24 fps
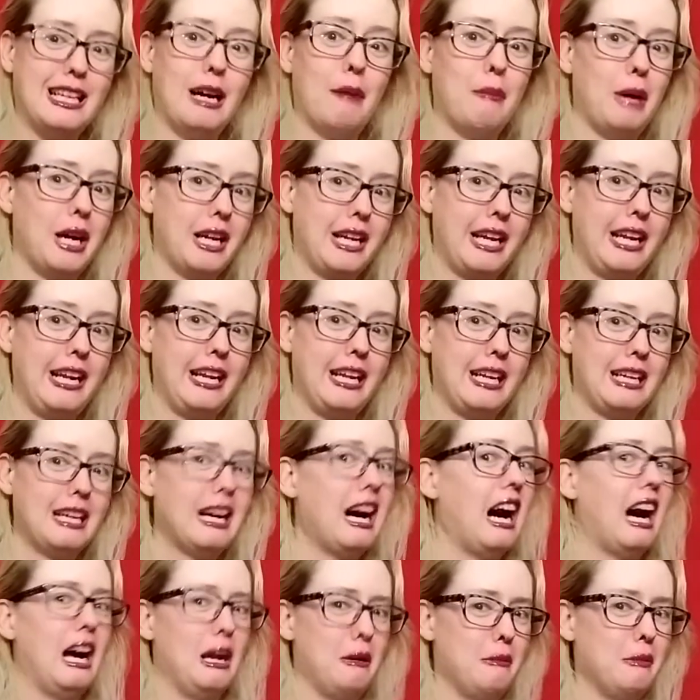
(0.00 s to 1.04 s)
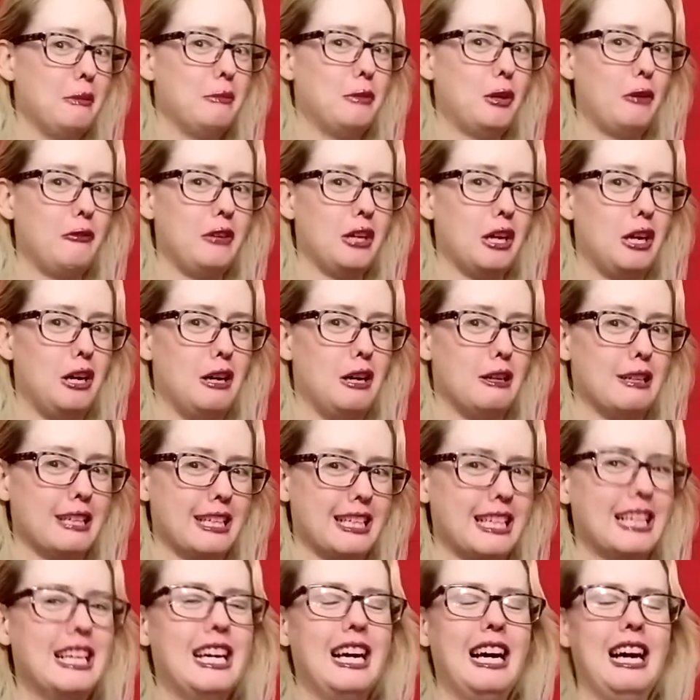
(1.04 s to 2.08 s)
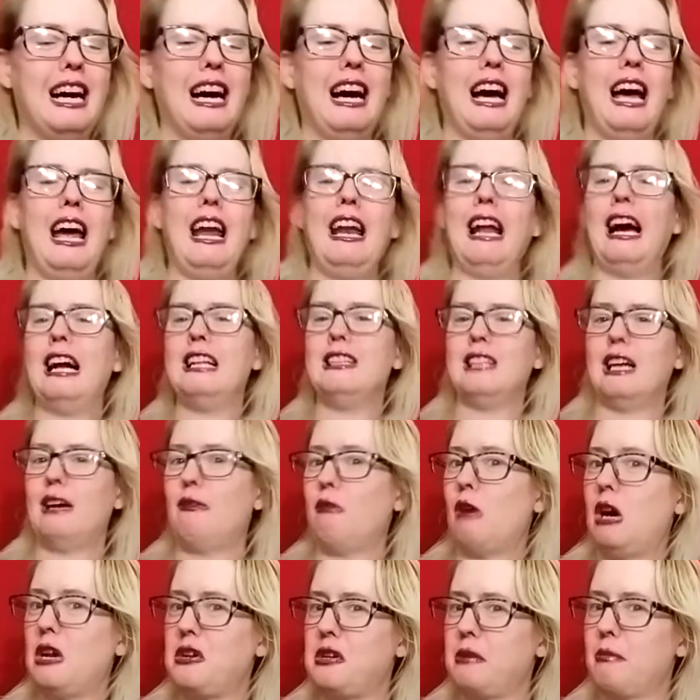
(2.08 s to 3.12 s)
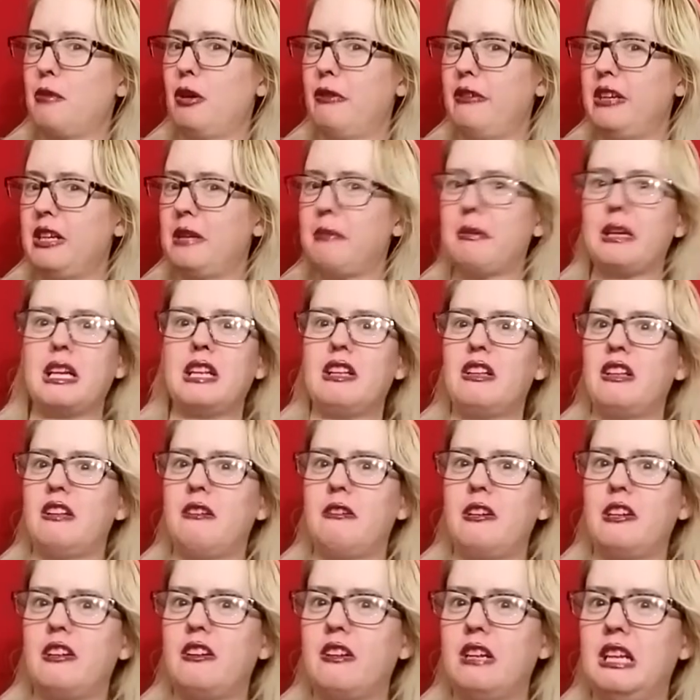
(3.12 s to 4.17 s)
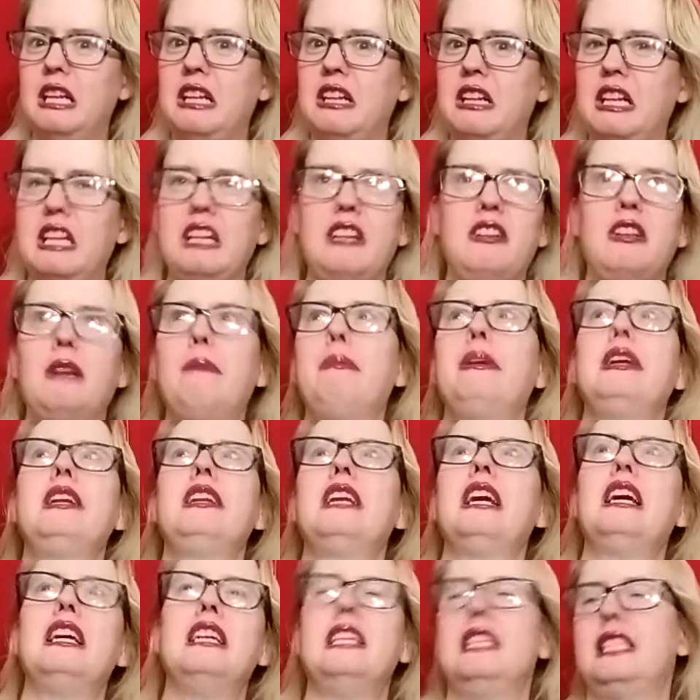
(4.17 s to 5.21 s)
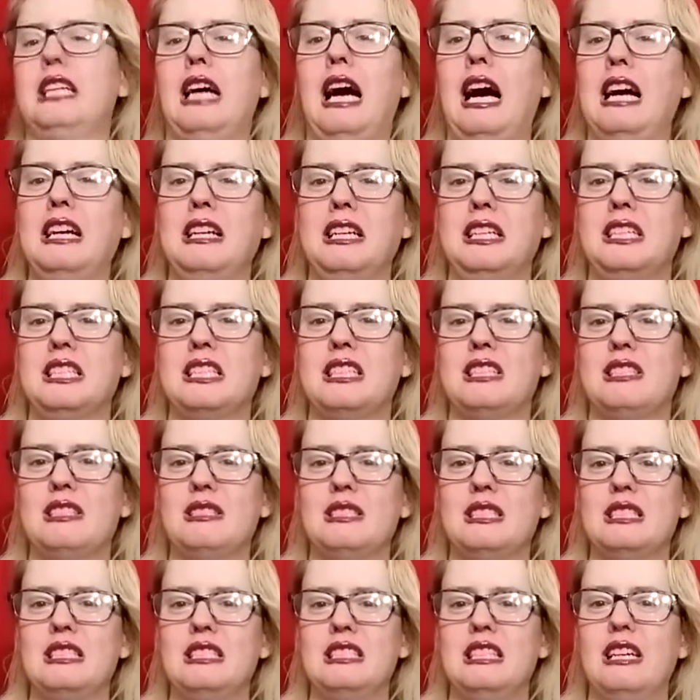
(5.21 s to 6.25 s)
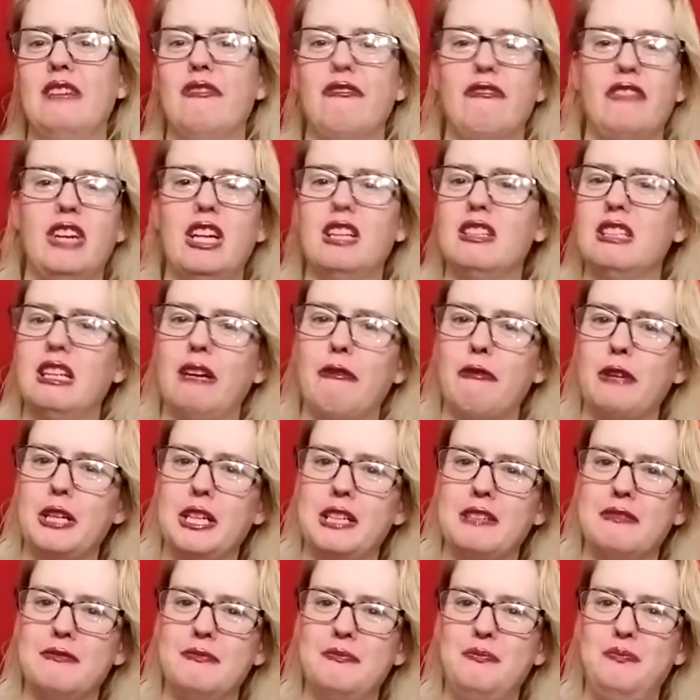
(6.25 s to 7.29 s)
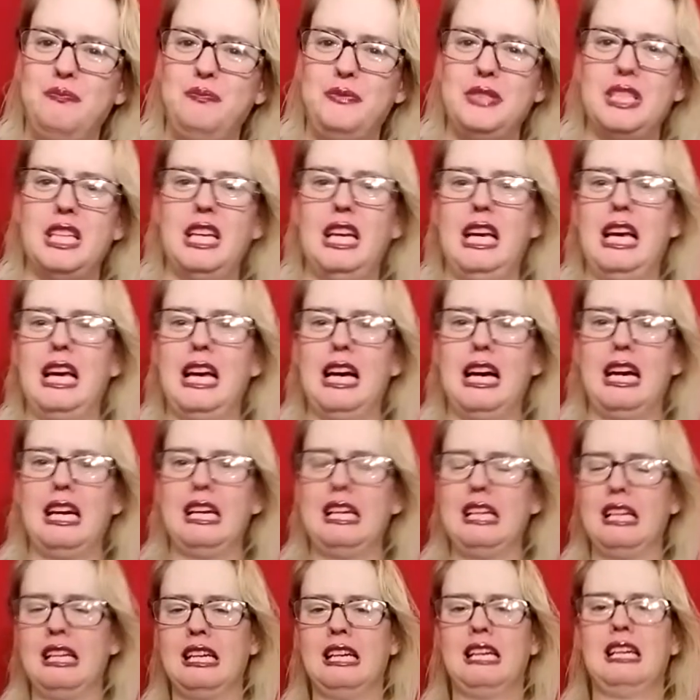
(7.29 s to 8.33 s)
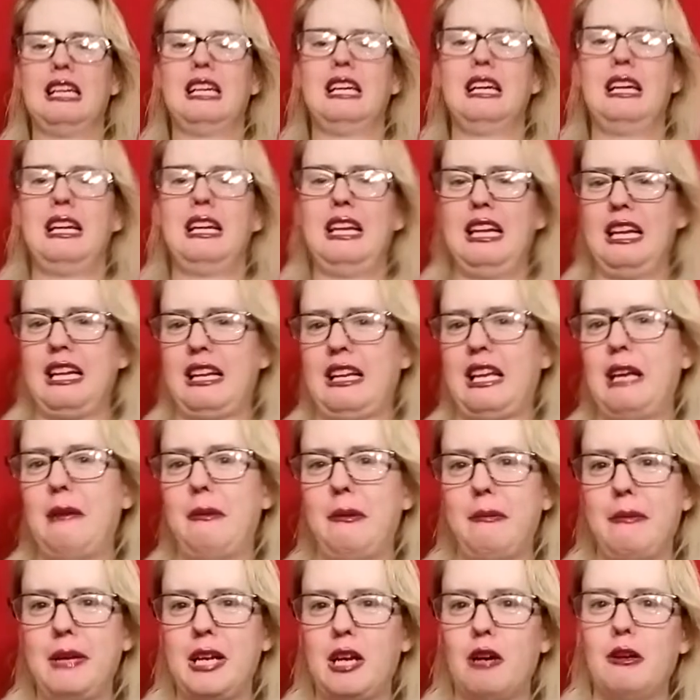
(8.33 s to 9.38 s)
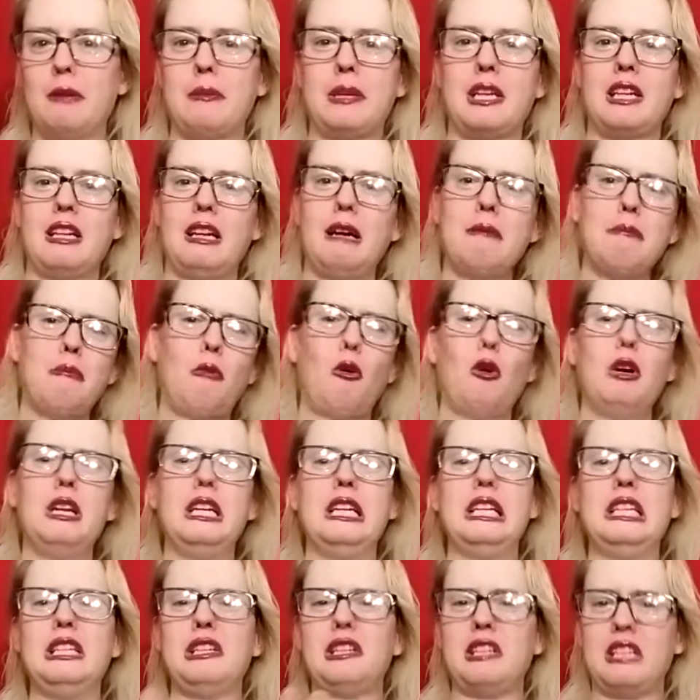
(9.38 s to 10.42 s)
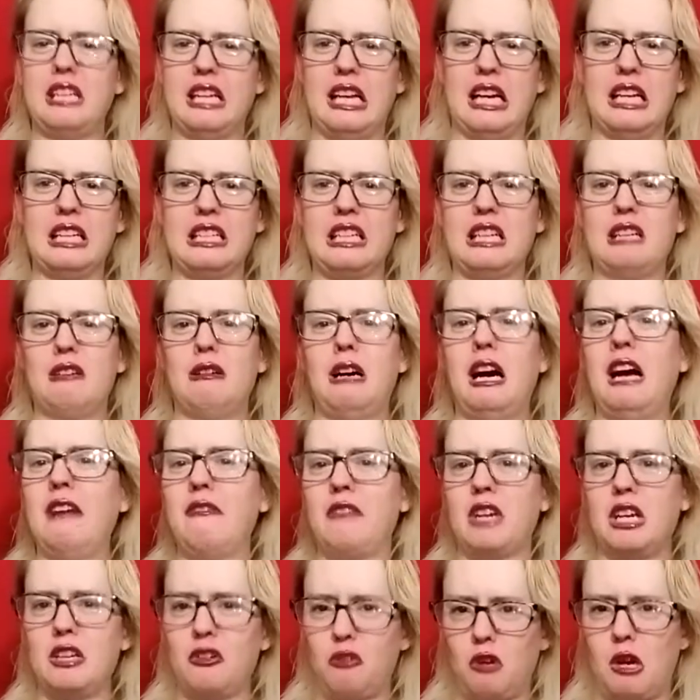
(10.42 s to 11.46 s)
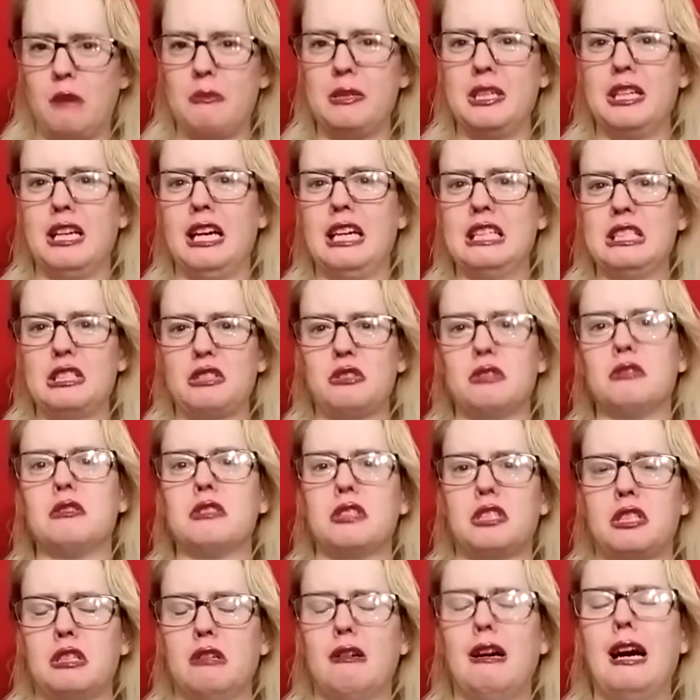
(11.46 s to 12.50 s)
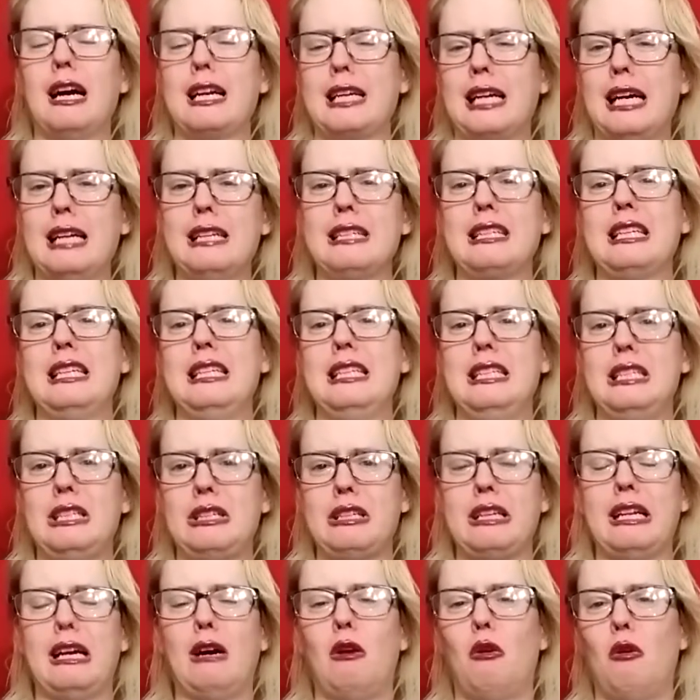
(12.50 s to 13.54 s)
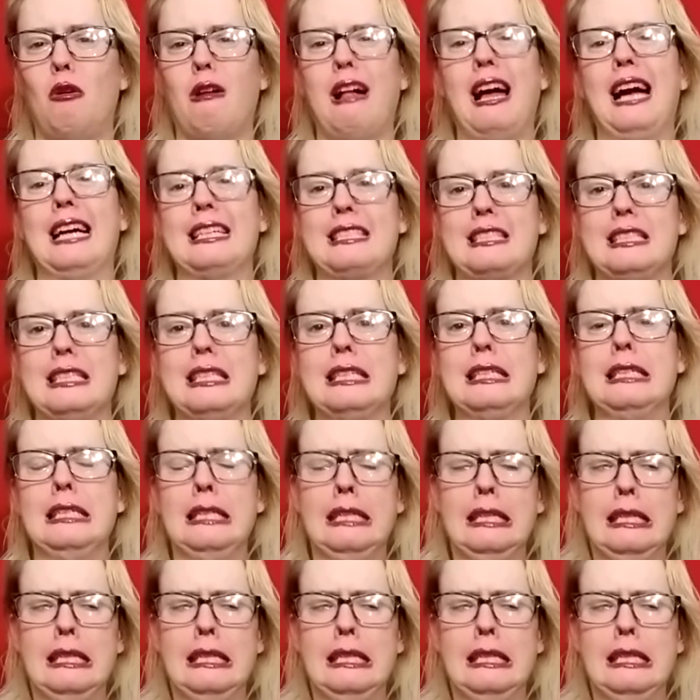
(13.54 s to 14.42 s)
I'm not kidding. I am a movieaholic, and I love watching movies because it's just it, it's something that is, I am fell in love with, and it keeps me going because I'm more into that. You know, I've done drama in high school, so I kind of get into that whole acting